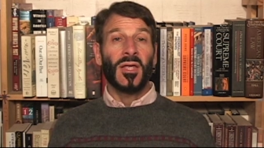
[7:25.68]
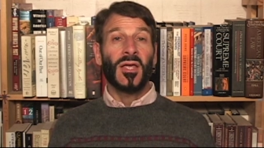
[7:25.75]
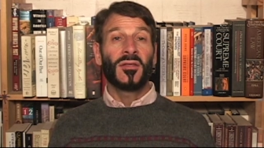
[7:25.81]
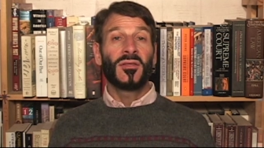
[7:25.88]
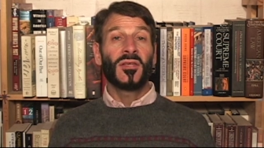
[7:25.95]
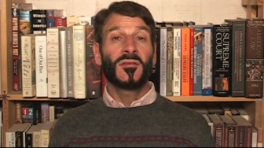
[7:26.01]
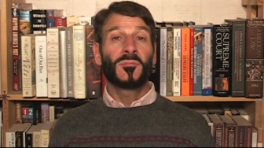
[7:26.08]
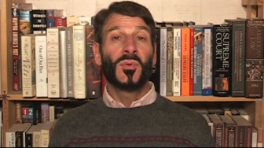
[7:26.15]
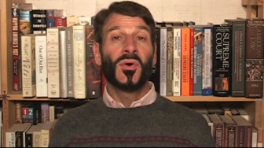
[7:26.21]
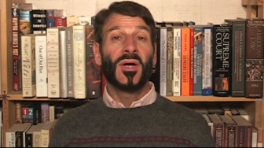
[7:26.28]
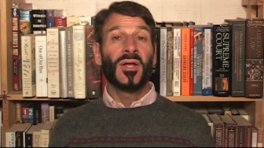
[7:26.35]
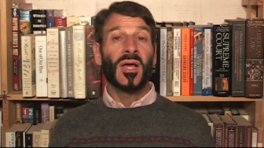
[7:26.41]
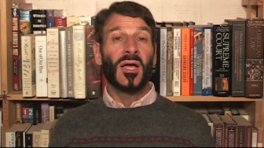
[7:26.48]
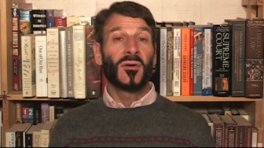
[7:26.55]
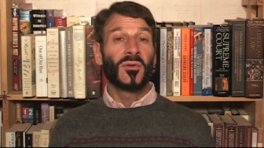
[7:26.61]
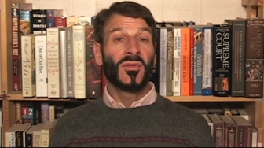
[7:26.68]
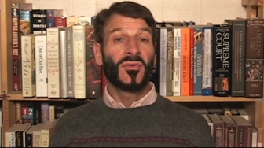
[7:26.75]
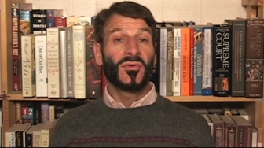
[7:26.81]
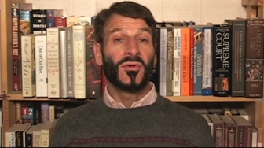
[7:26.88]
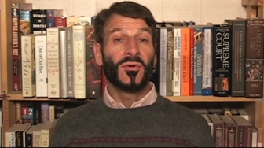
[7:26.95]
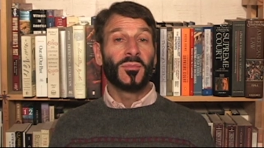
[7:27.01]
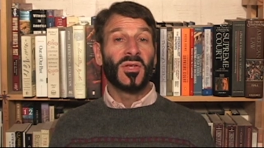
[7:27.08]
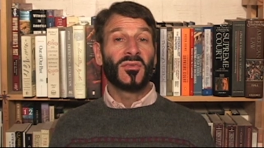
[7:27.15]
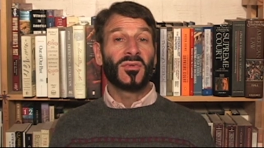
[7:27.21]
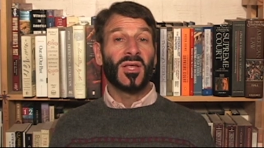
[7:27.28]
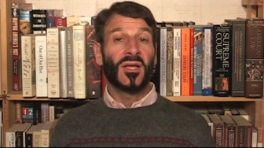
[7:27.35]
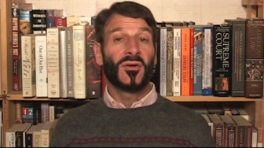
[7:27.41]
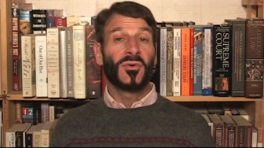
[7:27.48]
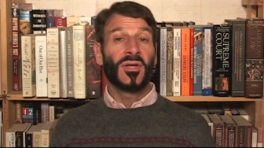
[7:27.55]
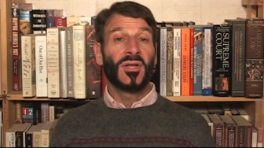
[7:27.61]
At this point, I will assume that
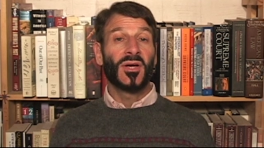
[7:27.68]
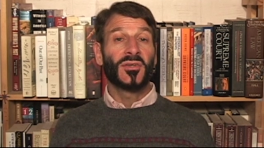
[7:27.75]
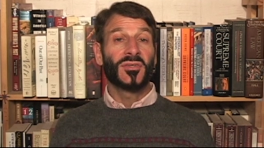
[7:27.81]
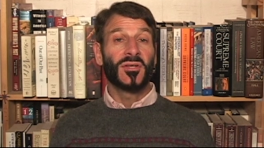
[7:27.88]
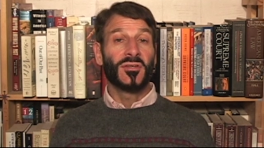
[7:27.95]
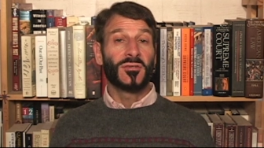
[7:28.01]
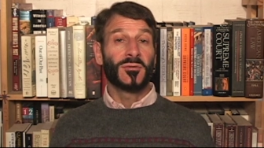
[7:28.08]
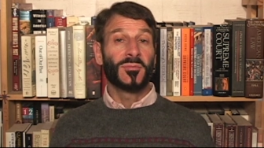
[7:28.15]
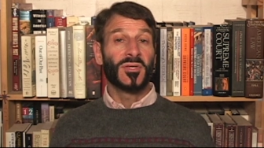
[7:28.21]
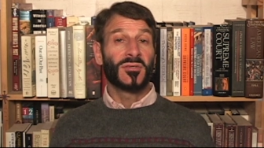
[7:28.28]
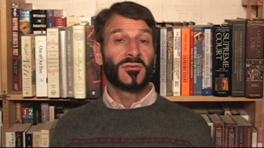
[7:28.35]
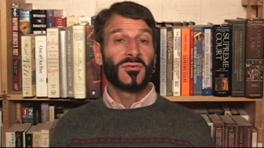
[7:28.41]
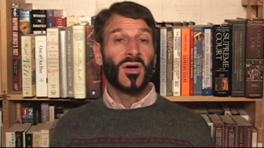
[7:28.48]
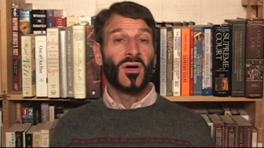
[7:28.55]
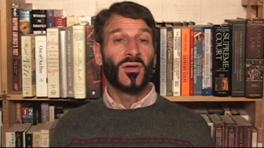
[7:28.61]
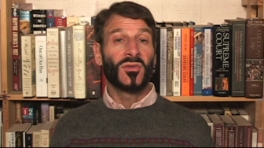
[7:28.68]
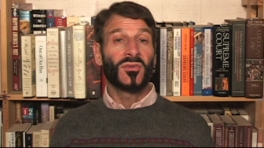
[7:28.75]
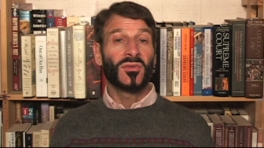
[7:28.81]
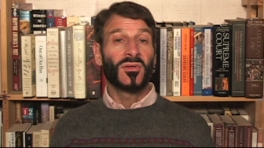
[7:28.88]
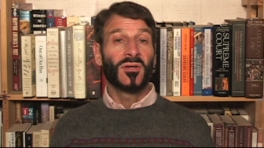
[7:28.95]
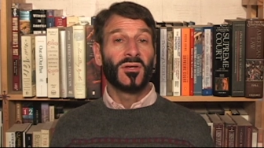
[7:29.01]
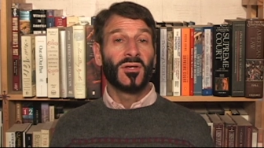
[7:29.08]
scale reductionism is false